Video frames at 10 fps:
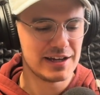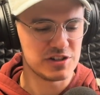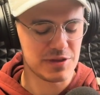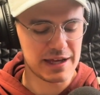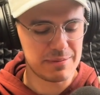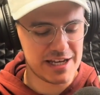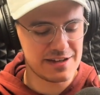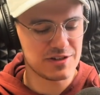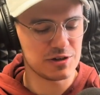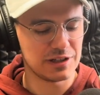do you think it'd be
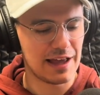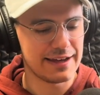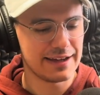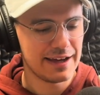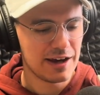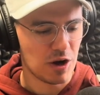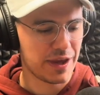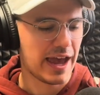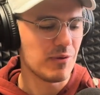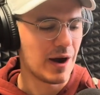easier to like,
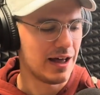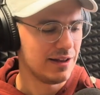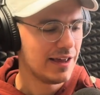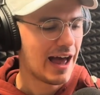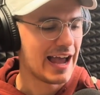okay, well,